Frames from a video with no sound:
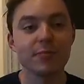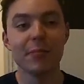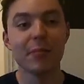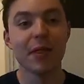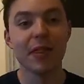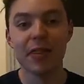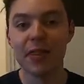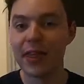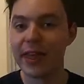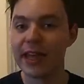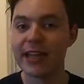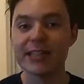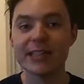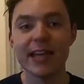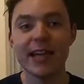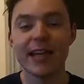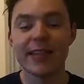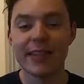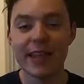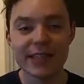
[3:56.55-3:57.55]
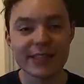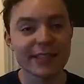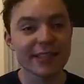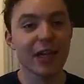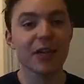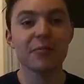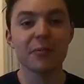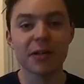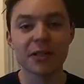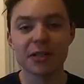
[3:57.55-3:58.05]
But the thing is, there's
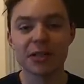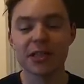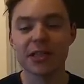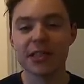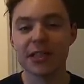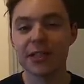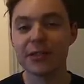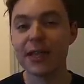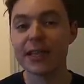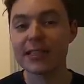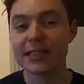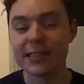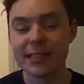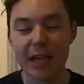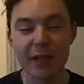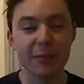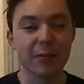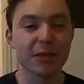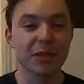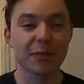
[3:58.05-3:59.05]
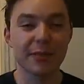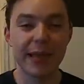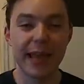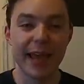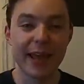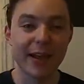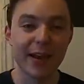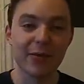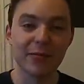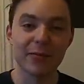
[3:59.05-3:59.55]
so much to do, there's so much to be
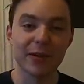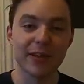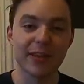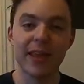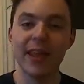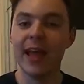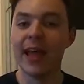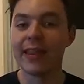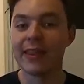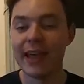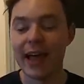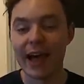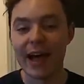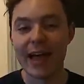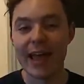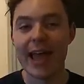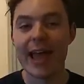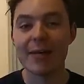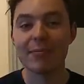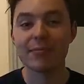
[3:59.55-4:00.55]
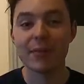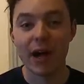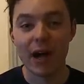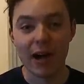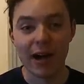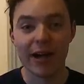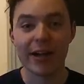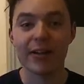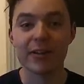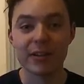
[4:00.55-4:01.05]
getting on with, that I am
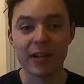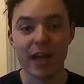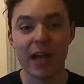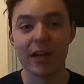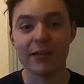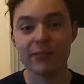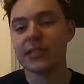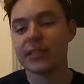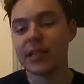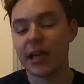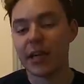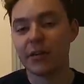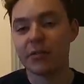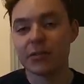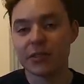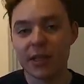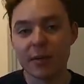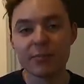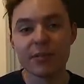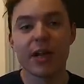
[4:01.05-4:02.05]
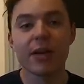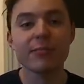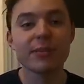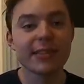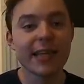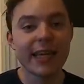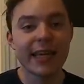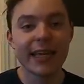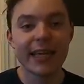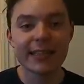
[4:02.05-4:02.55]
high on life. So sometimes
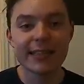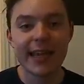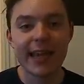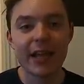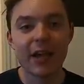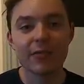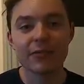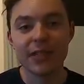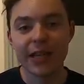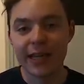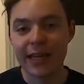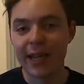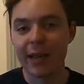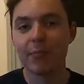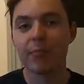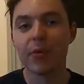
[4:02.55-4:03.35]
taking a day off, taking a